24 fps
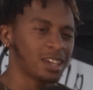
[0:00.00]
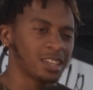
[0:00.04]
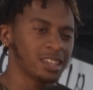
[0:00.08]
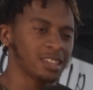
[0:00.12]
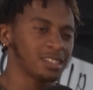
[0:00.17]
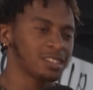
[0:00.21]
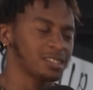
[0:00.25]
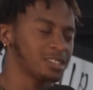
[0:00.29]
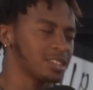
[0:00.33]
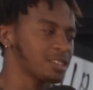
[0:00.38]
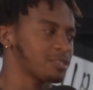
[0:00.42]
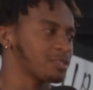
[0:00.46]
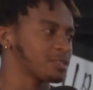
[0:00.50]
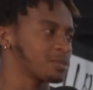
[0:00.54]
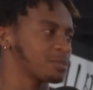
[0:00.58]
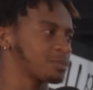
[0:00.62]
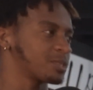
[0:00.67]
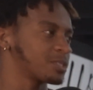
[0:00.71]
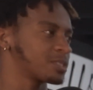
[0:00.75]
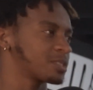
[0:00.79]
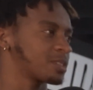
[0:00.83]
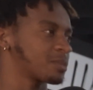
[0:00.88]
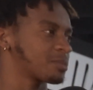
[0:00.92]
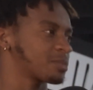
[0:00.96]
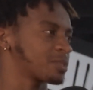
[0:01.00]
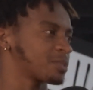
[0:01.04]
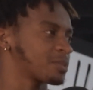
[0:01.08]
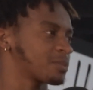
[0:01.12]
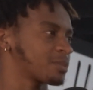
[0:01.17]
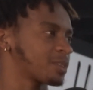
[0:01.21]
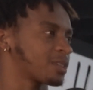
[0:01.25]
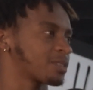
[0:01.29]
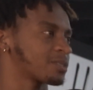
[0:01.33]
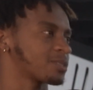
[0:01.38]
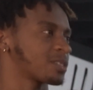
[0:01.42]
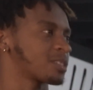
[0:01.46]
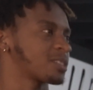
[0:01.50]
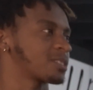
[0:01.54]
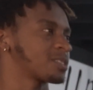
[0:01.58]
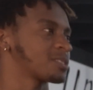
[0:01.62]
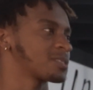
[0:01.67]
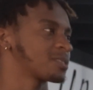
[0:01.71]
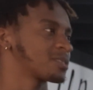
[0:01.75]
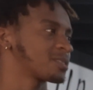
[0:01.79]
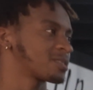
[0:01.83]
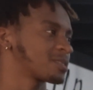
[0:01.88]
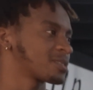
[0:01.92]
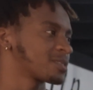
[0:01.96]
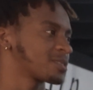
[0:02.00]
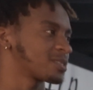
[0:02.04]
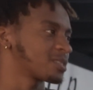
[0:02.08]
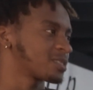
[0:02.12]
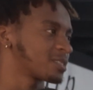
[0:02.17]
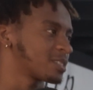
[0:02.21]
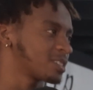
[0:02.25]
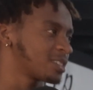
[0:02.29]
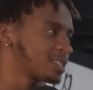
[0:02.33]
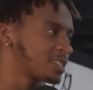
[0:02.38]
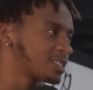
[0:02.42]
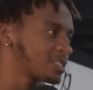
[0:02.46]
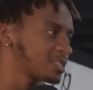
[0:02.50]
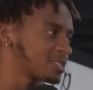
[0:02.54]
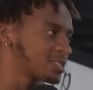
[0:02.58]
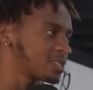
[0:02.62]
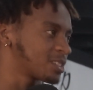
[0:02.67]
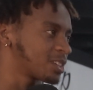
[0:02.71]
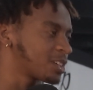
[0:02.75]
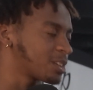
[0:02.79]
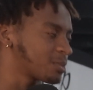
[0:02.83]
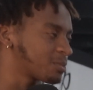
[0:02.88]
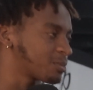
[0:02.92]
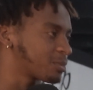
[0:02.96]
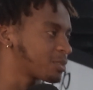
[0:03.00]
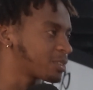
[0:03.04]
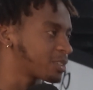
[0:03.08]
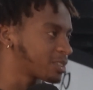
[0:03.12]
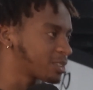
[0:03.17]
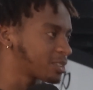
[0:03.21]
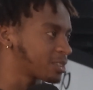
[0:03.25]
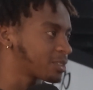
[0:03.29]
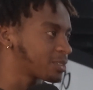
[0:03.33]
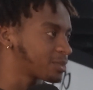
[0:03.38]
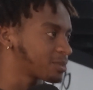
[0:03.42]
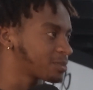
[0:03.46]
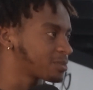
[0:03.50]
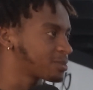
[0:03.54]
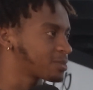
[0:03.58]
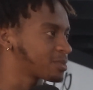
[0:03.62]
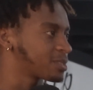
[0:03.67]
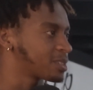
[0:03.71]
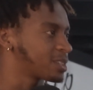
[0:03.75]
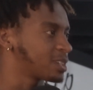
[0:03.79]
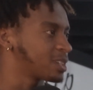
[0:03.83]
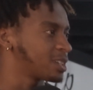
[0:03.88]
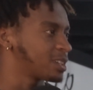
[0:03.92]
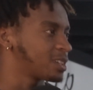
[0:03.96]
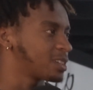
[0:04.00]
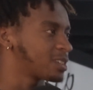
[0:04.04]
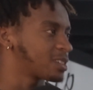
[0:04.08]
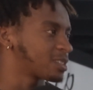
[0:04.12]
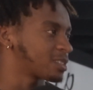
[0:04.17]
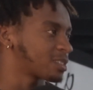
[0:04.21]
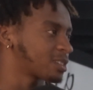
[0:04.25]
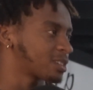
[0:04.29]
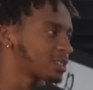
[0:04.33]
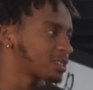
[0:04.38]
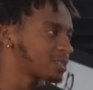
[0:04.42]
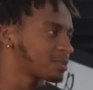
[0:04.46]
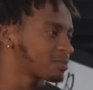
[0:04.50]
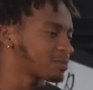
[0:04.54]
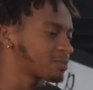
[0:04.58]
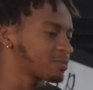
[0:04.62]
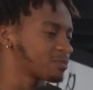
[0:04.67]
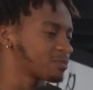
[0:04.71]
it'll definitely be something about like his upbringing though, like